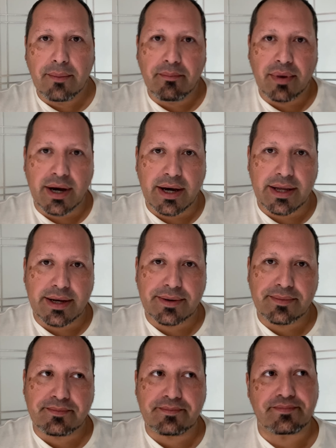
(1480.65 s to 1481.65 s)
But
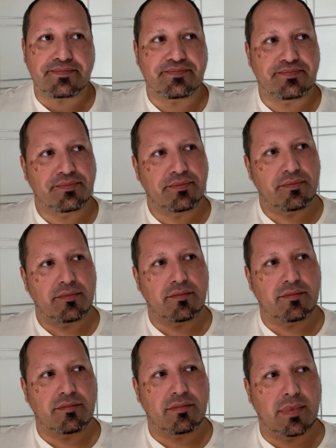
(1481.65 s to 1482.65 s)

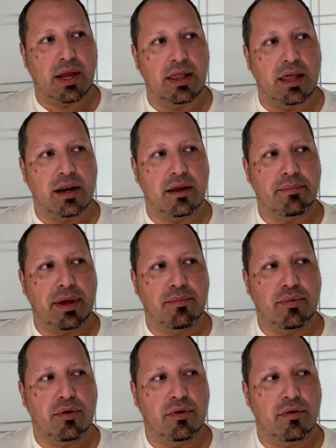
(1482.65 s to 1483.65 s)
a lot of
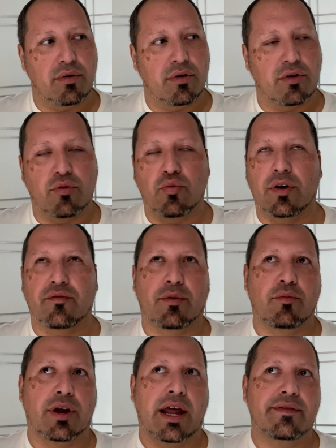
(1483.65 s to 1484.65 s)
people, or what
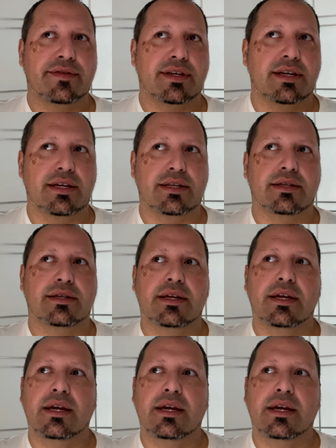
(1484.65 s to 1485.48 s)
from what I've seen,